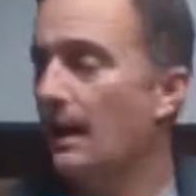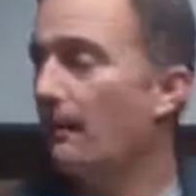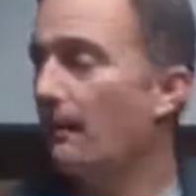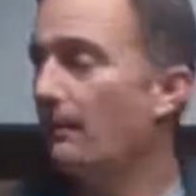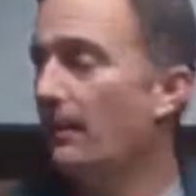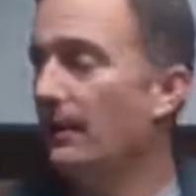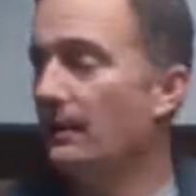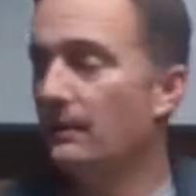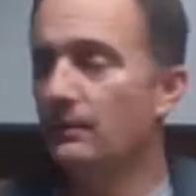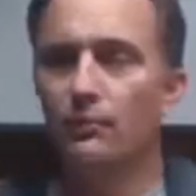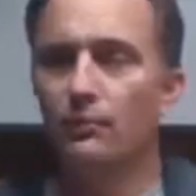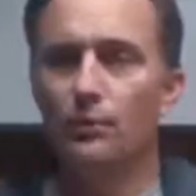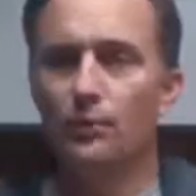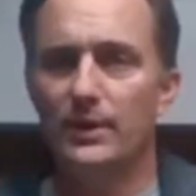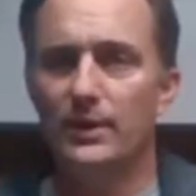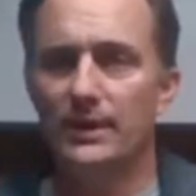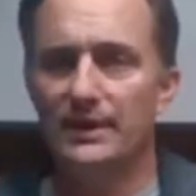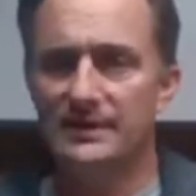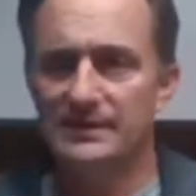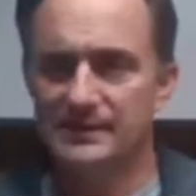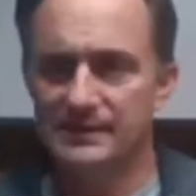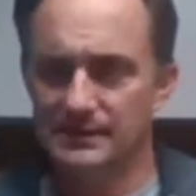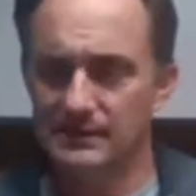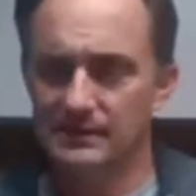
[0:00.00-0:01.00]
But we
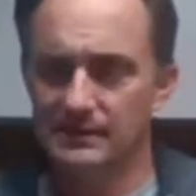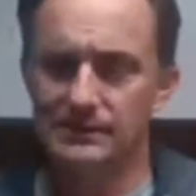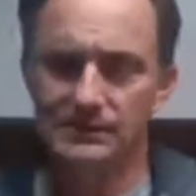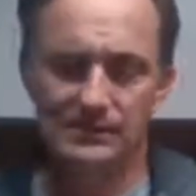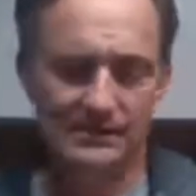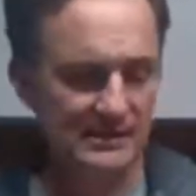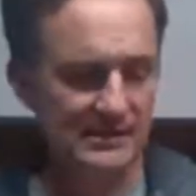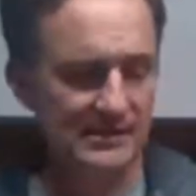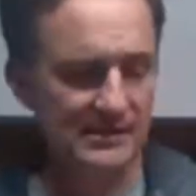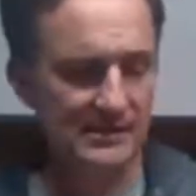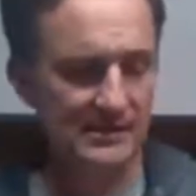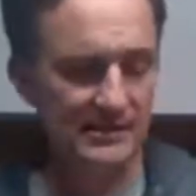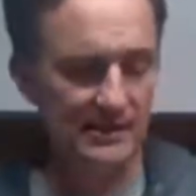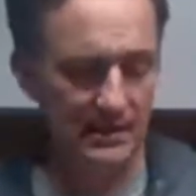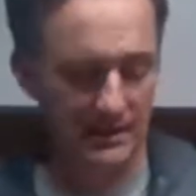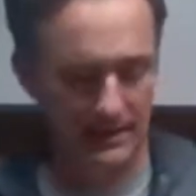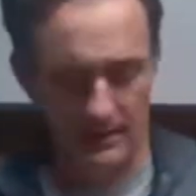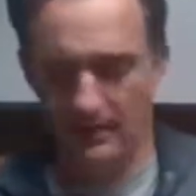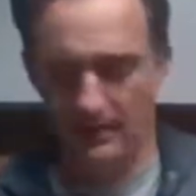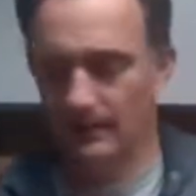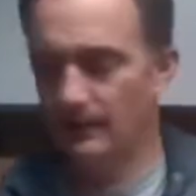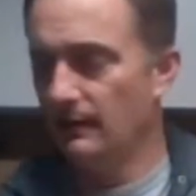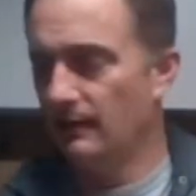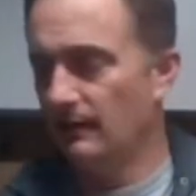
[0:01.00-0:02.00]
can
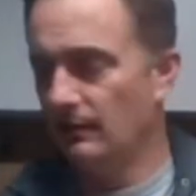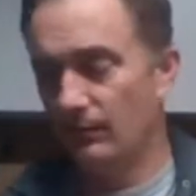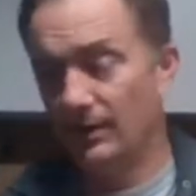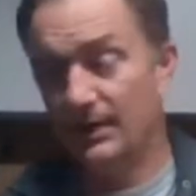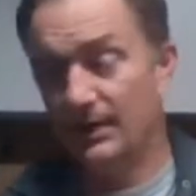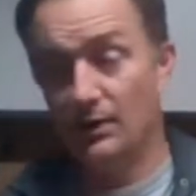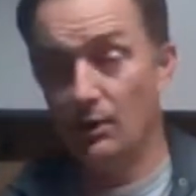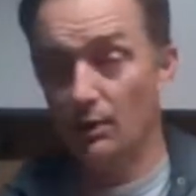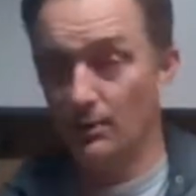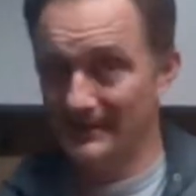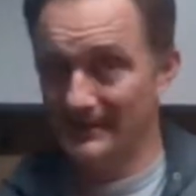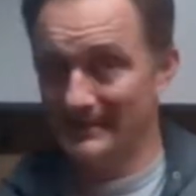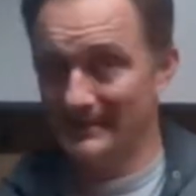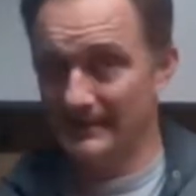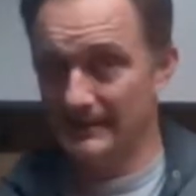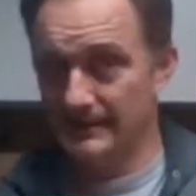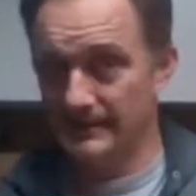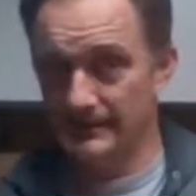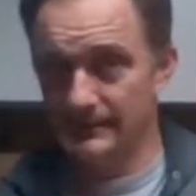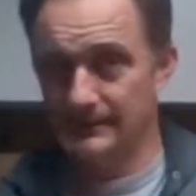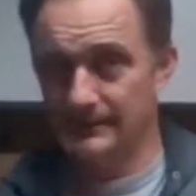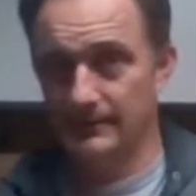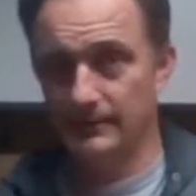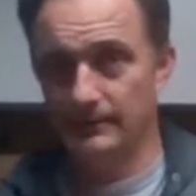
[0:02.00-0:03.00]
only see the
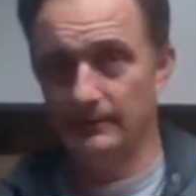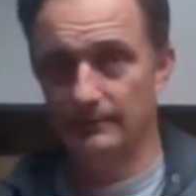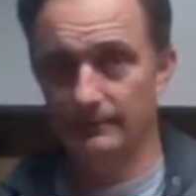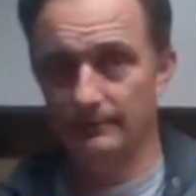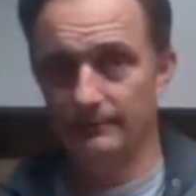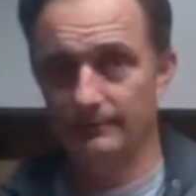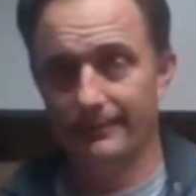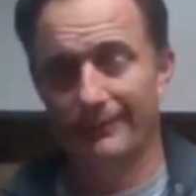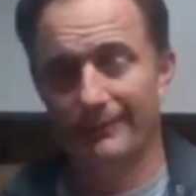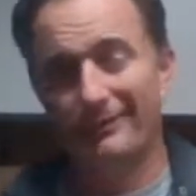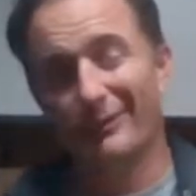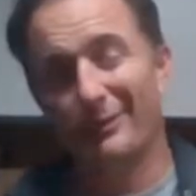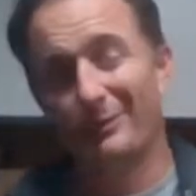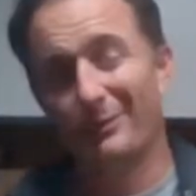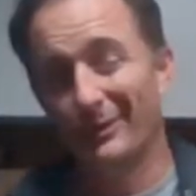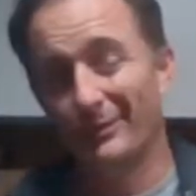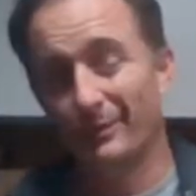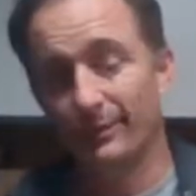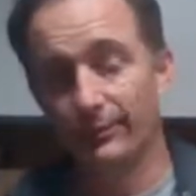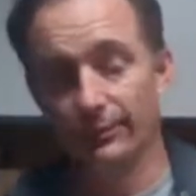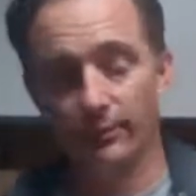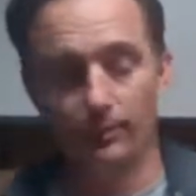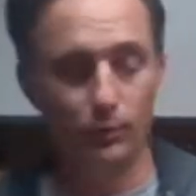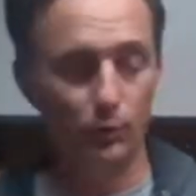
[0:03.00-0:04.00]
sun and
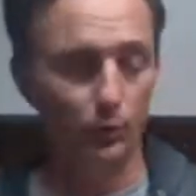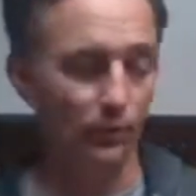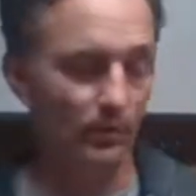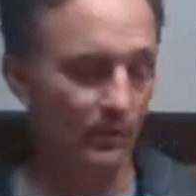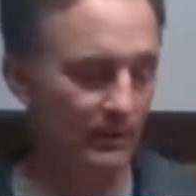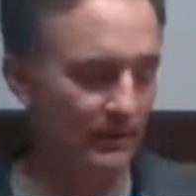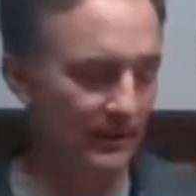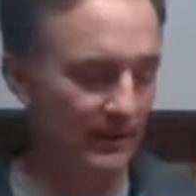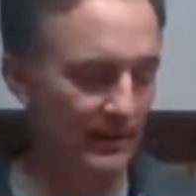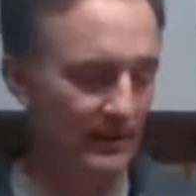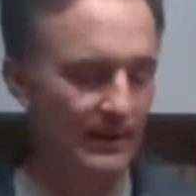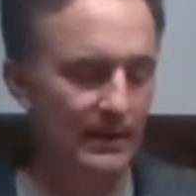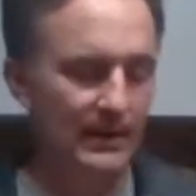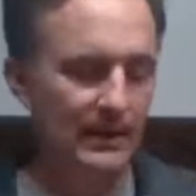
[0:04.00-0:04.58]
sometimes the moon.